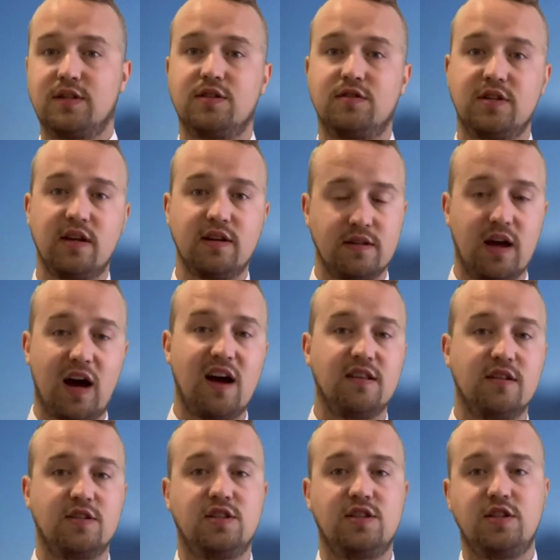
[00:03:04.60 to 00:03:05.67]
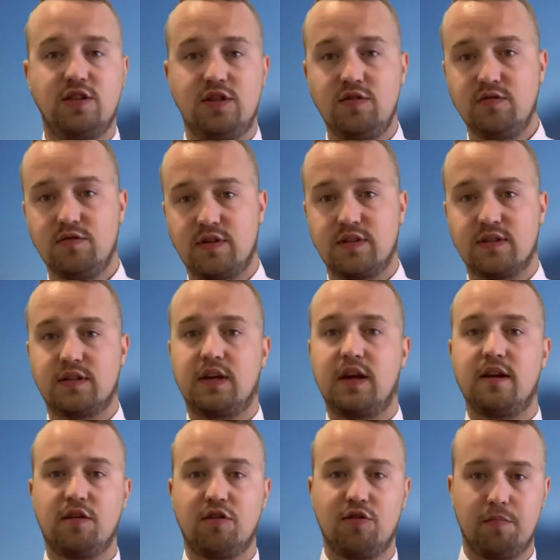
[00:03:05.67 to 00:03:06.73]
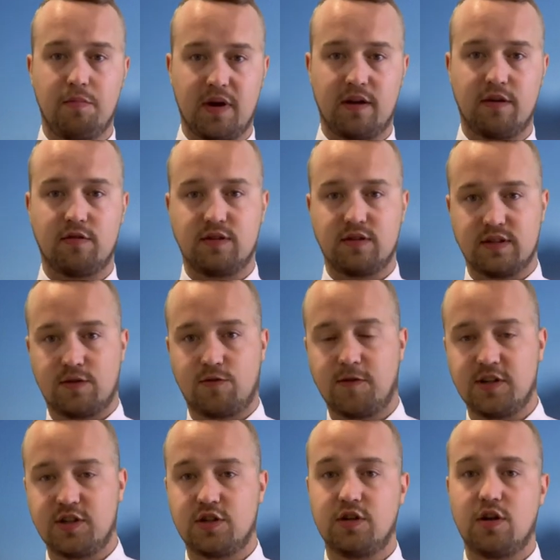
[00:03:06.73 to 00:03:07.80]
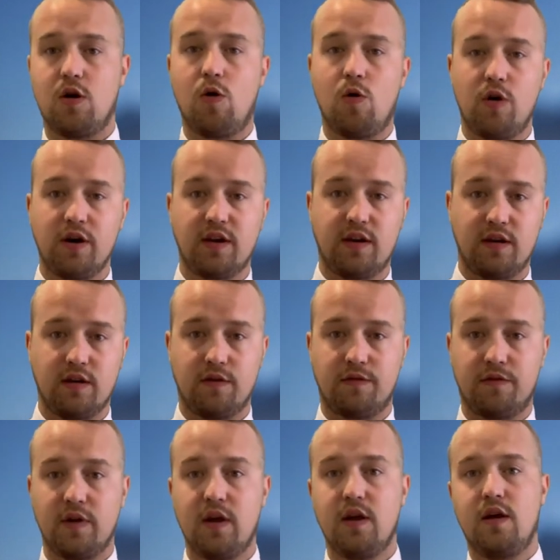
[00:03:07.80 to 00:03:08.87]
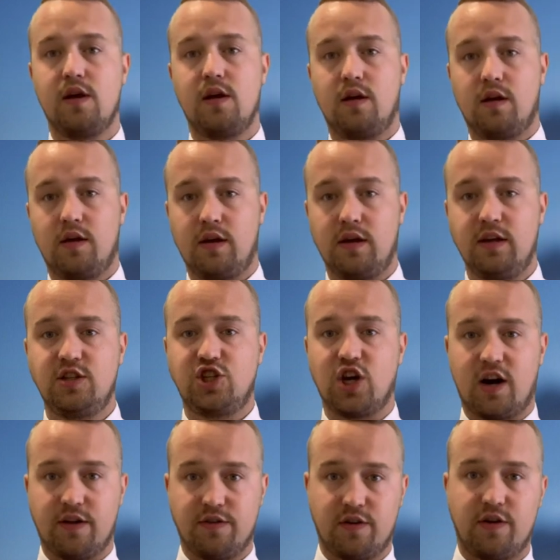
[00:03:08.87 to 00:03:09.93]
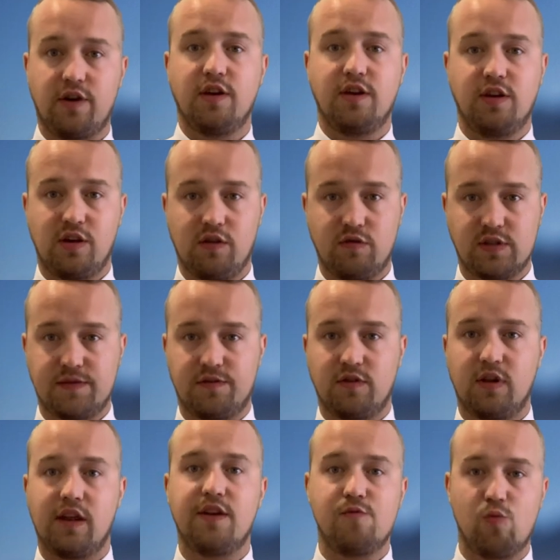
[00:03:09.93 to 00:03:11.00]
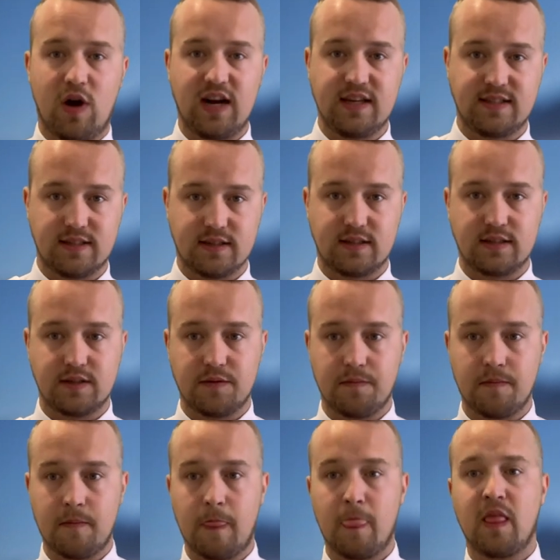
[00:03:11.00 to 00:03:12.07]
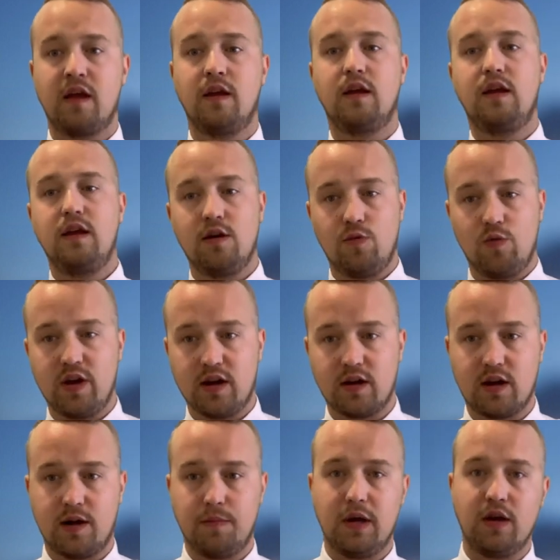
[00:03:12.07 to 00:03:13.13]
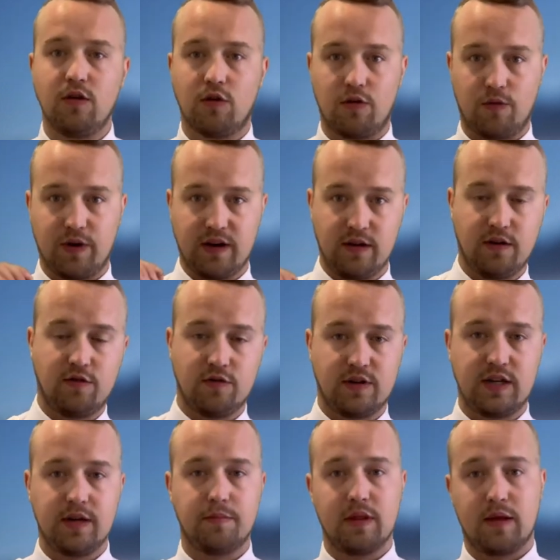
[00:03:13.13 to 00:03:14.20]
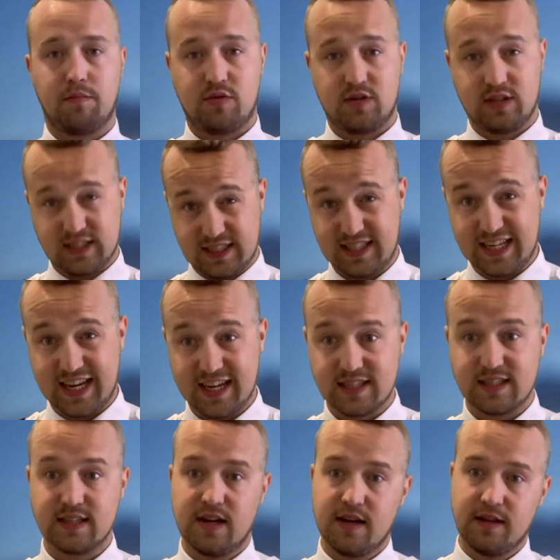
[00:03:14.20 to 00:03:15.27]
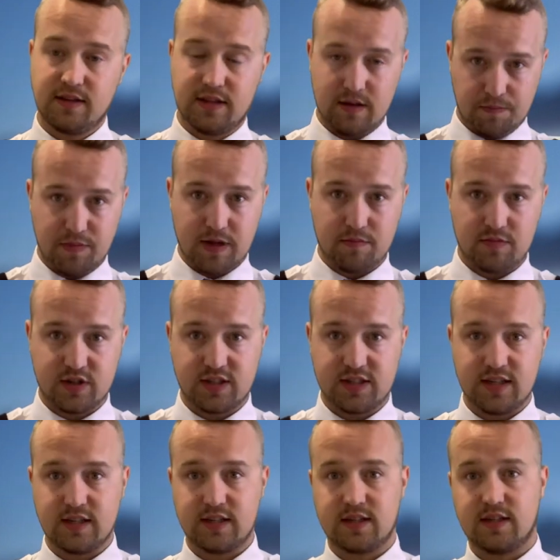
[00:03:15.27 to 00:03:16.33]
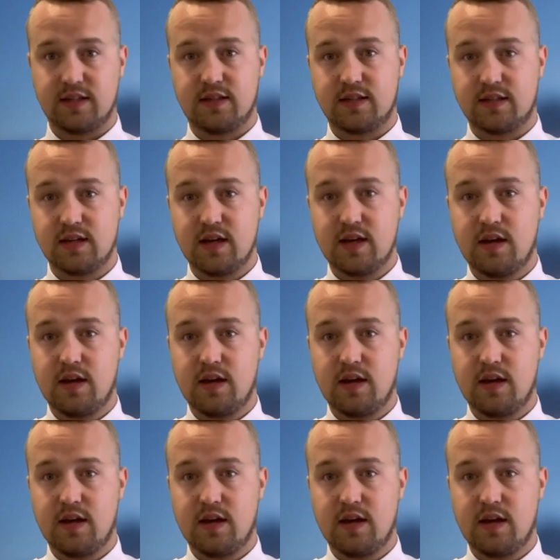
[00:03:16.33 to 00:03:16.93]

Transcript: so that other students can comment on this question or give each other useful advices. Here we are coming already to tip number six. Tip number six is